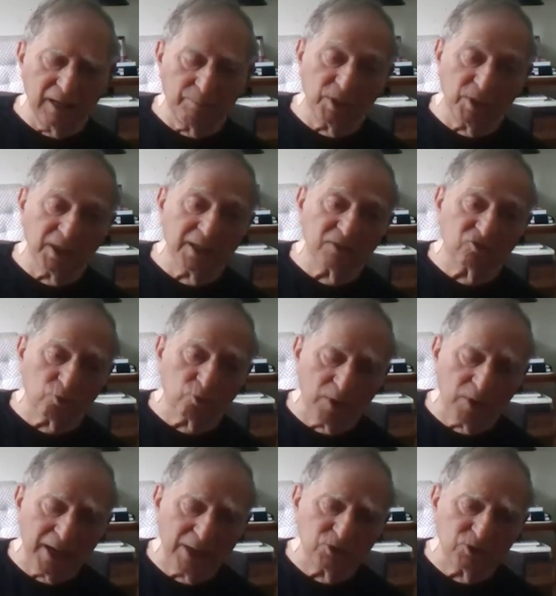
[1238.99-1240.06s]
but it's
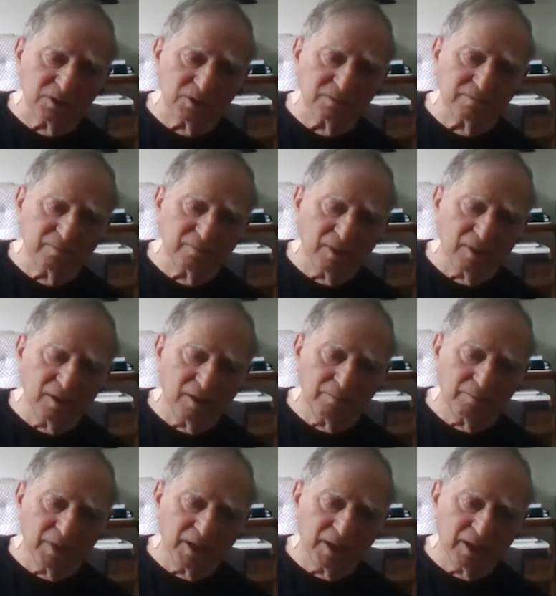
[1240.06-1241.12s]
surrounded
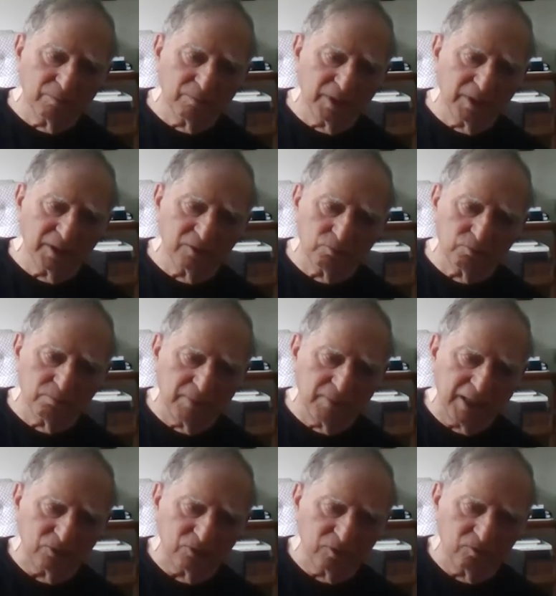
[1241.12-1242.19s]
by a big
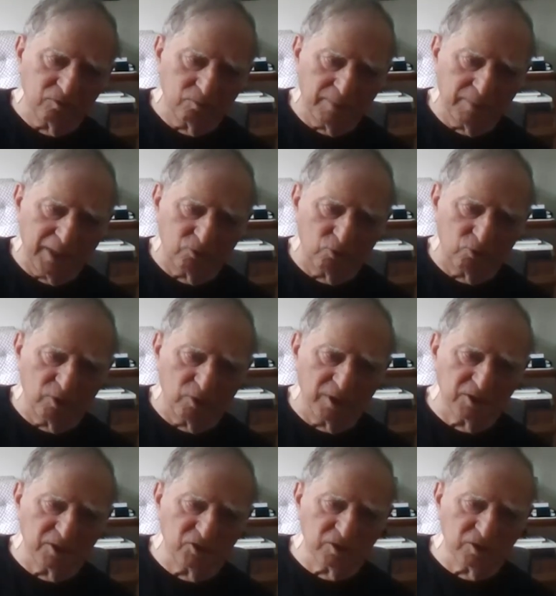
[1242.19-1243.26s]
mountain mountain ridge.